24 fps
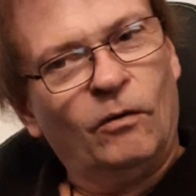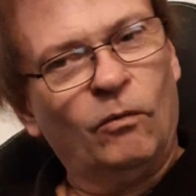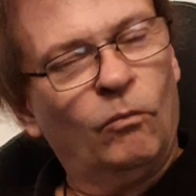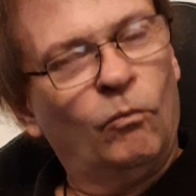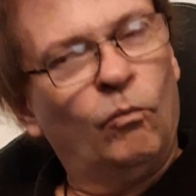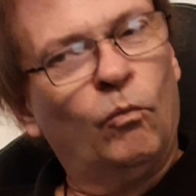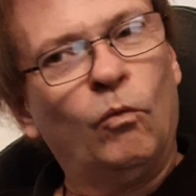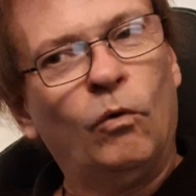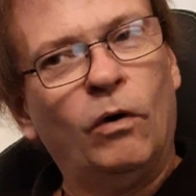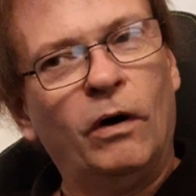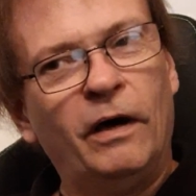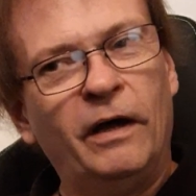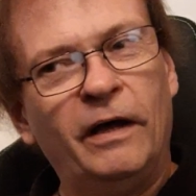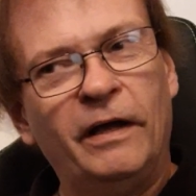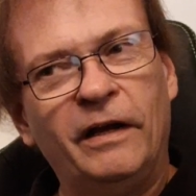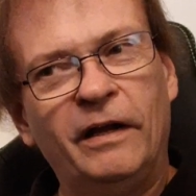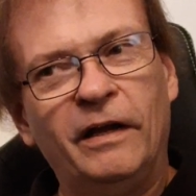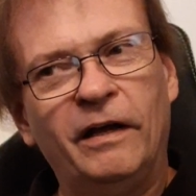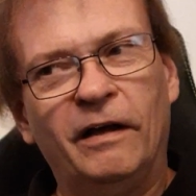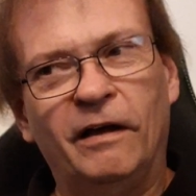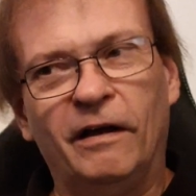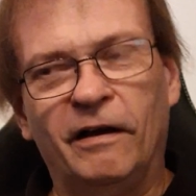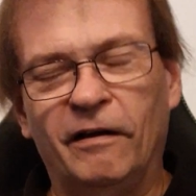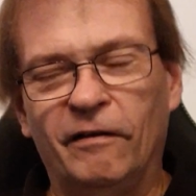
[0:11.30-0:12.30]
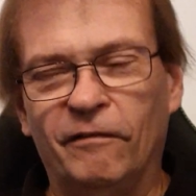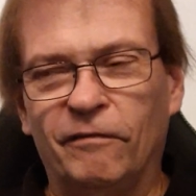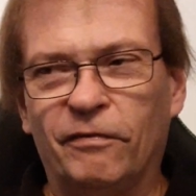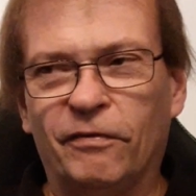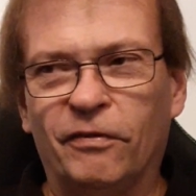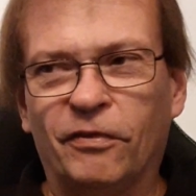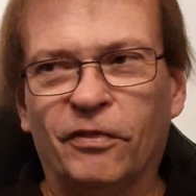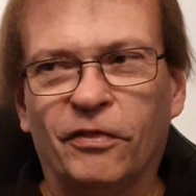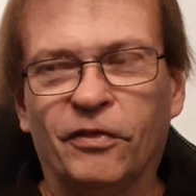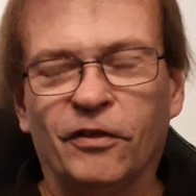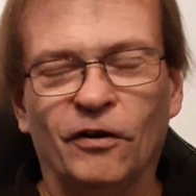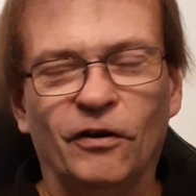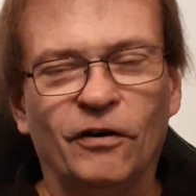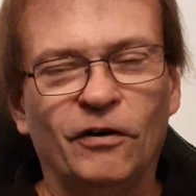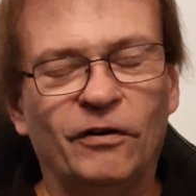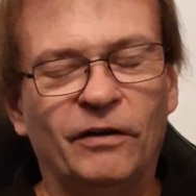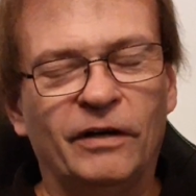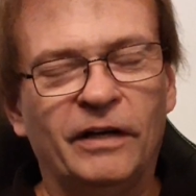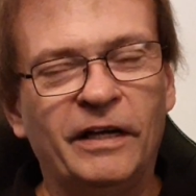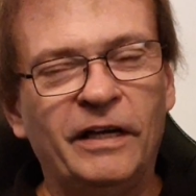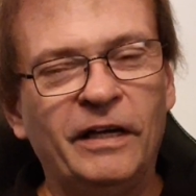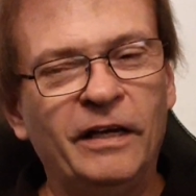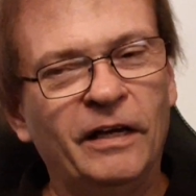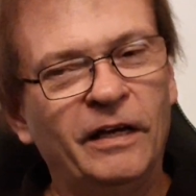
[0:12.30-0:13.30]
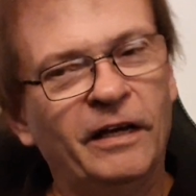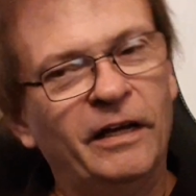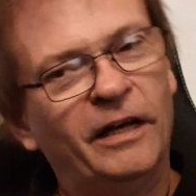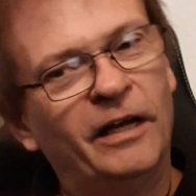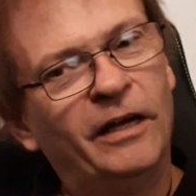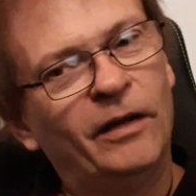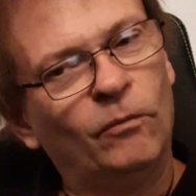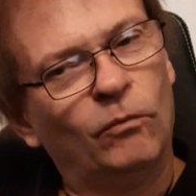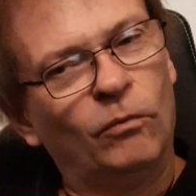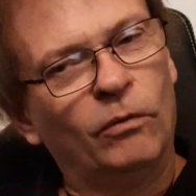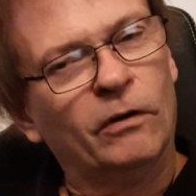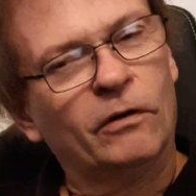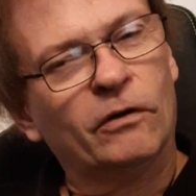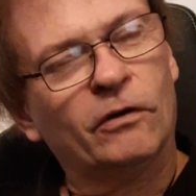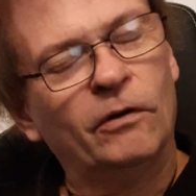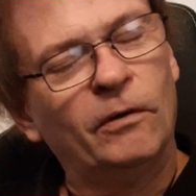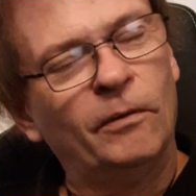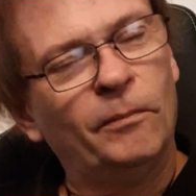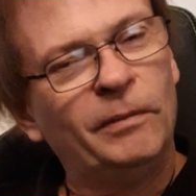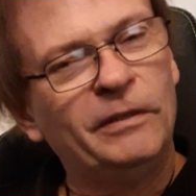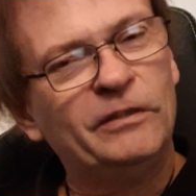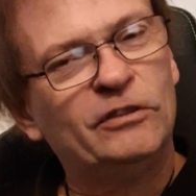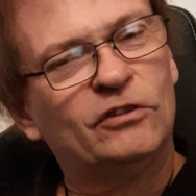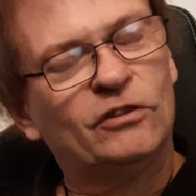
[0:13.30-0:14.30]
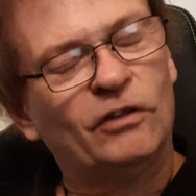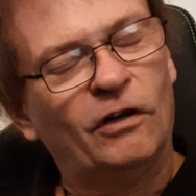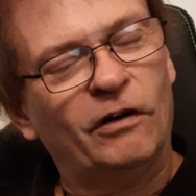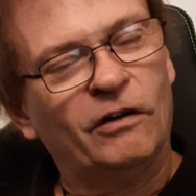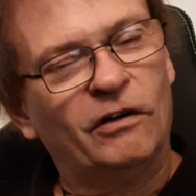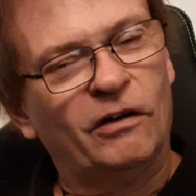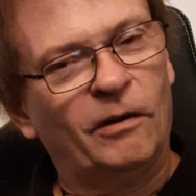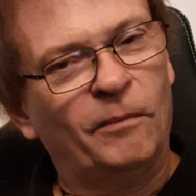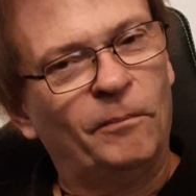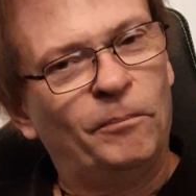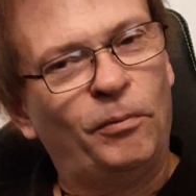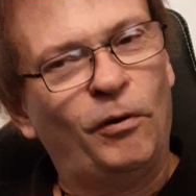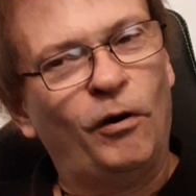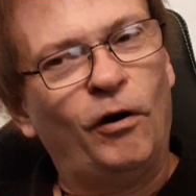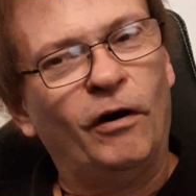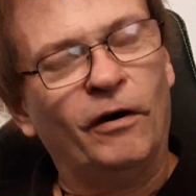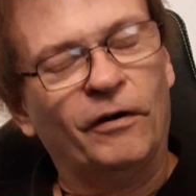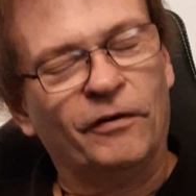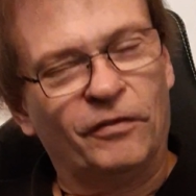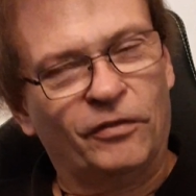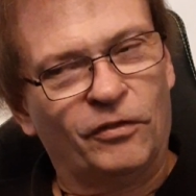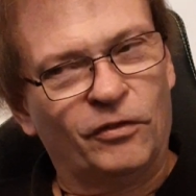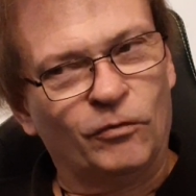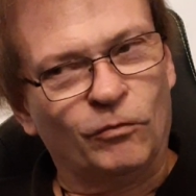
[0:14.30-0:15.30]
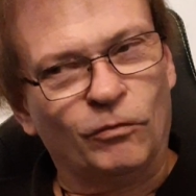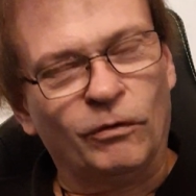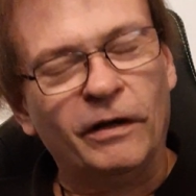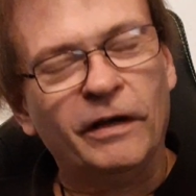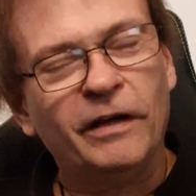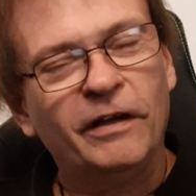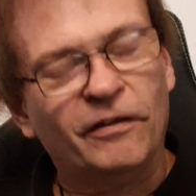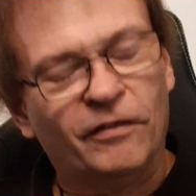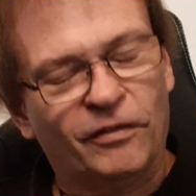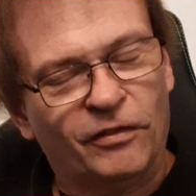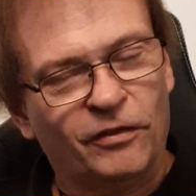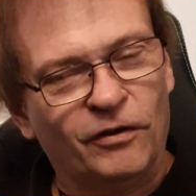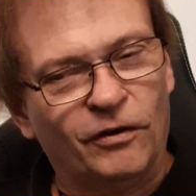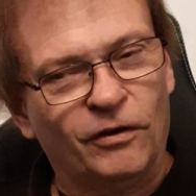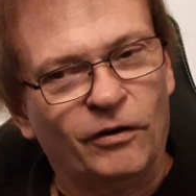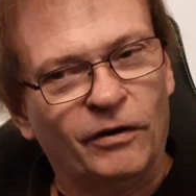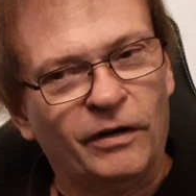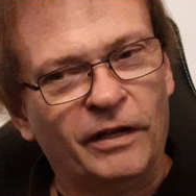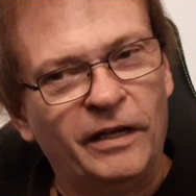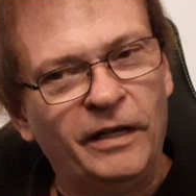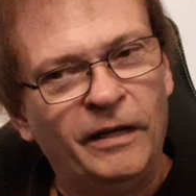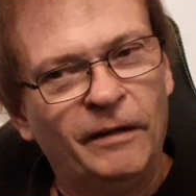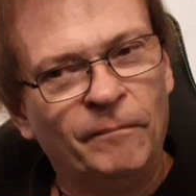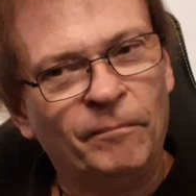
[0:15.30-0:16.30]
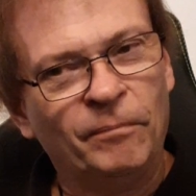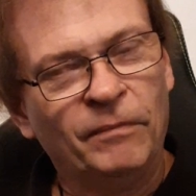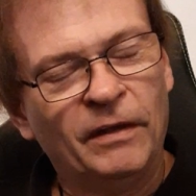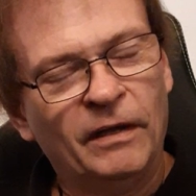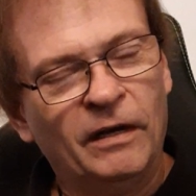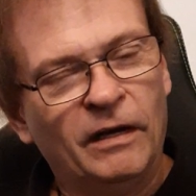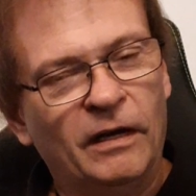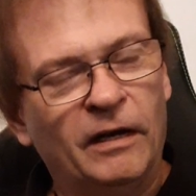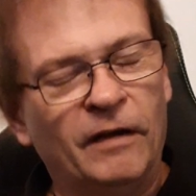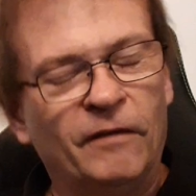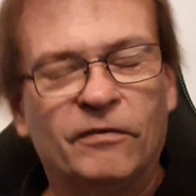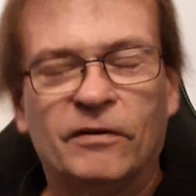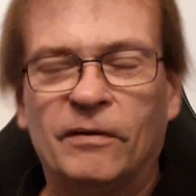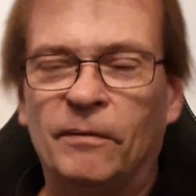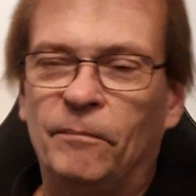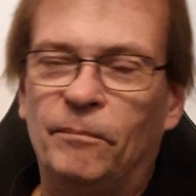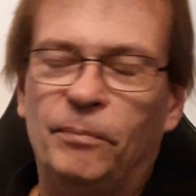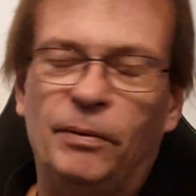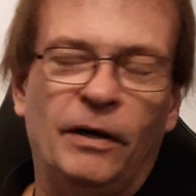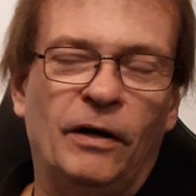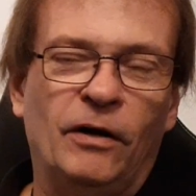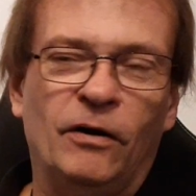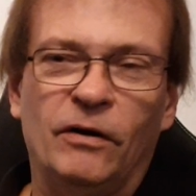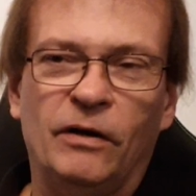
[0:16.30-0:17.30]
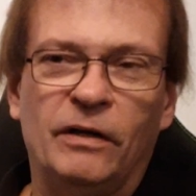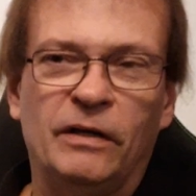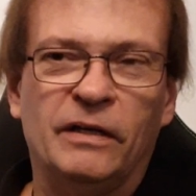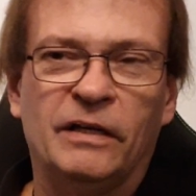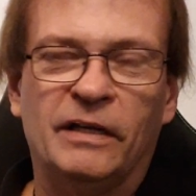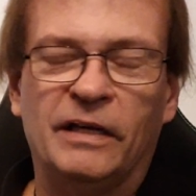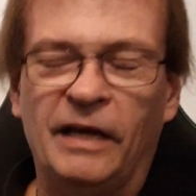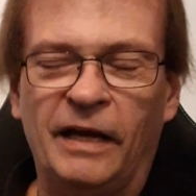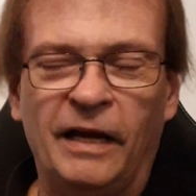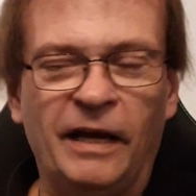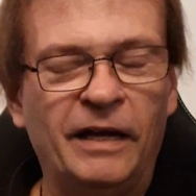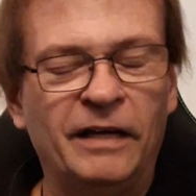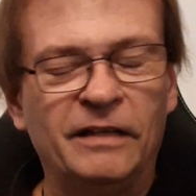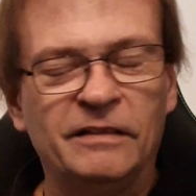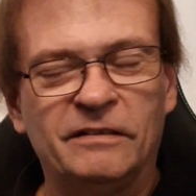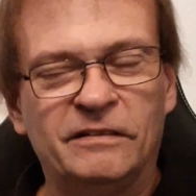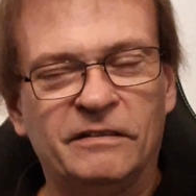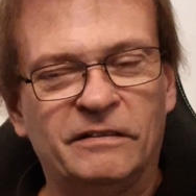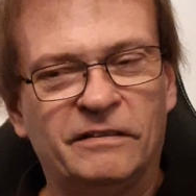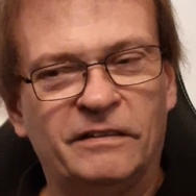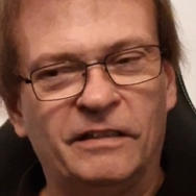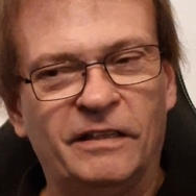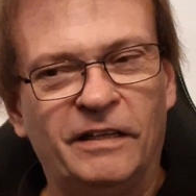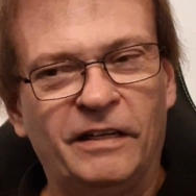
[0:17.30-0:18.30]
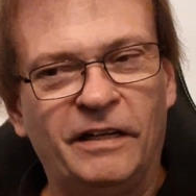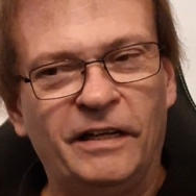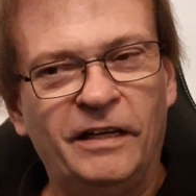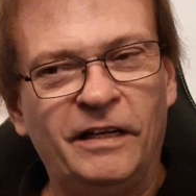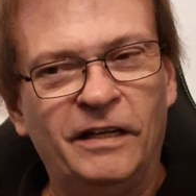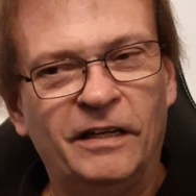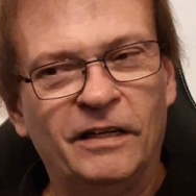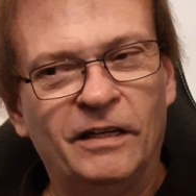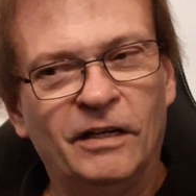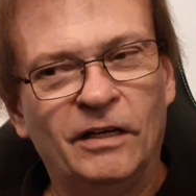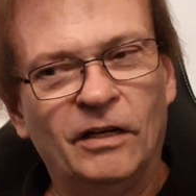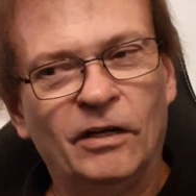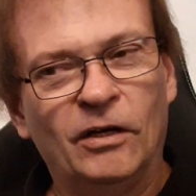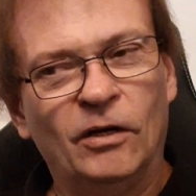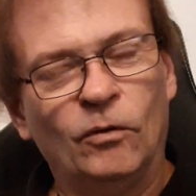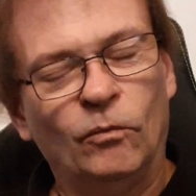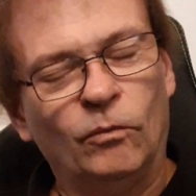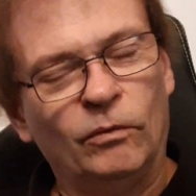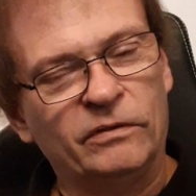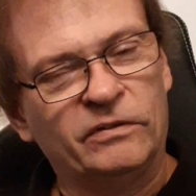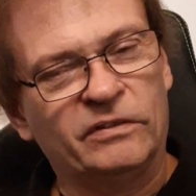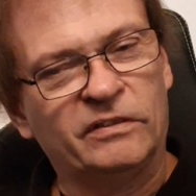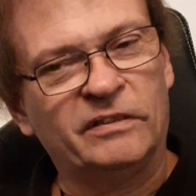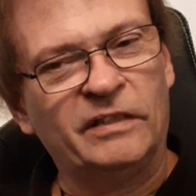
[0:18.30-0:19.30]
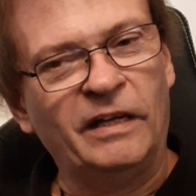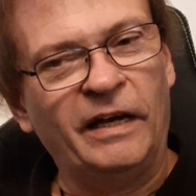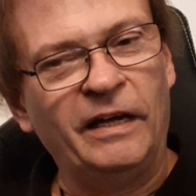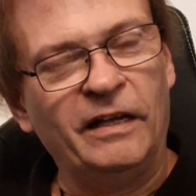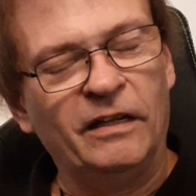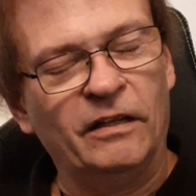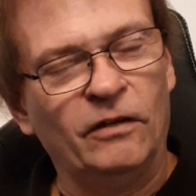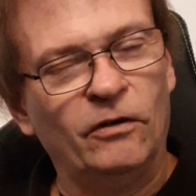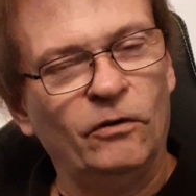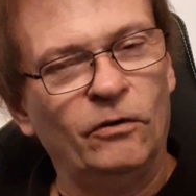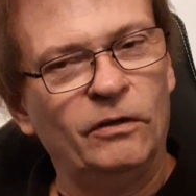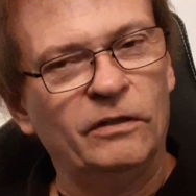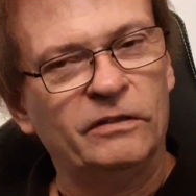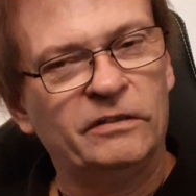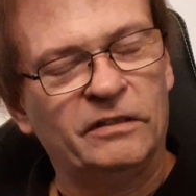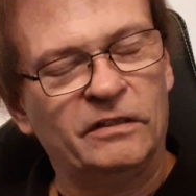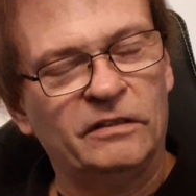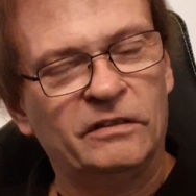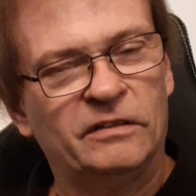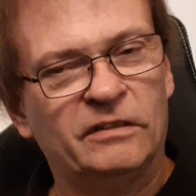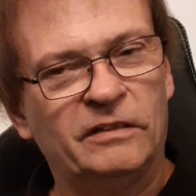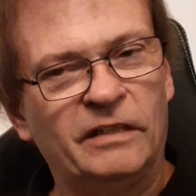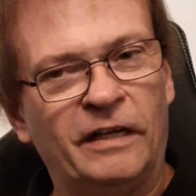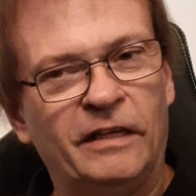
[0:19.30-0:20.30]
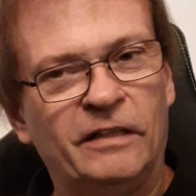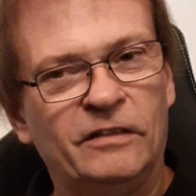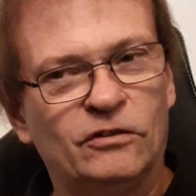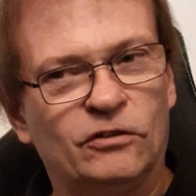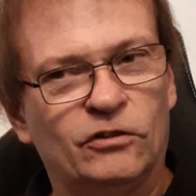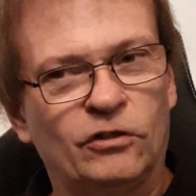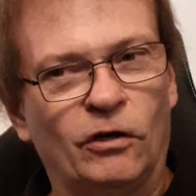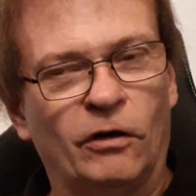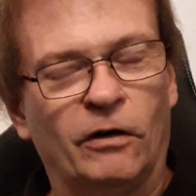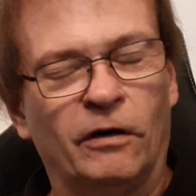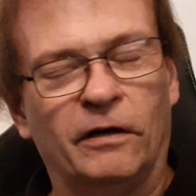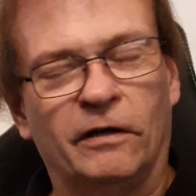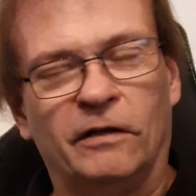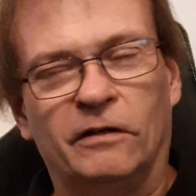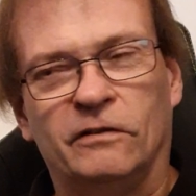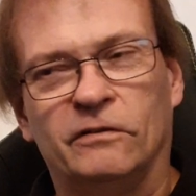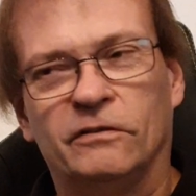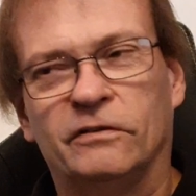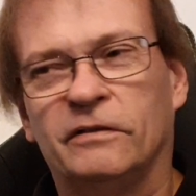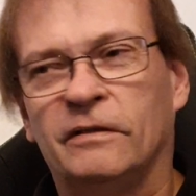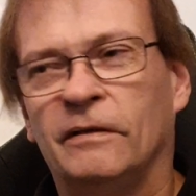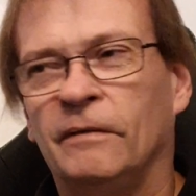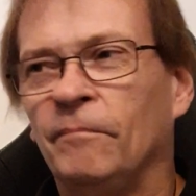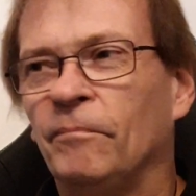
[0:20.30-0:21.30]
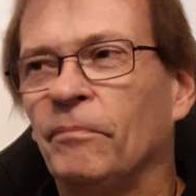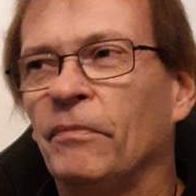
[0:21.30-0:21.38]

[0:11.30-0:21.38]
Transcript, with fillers: 1 of 30. And we're going to be starting on part 3 of 30 of comparing Kansas City with St. Louis and St. Charles.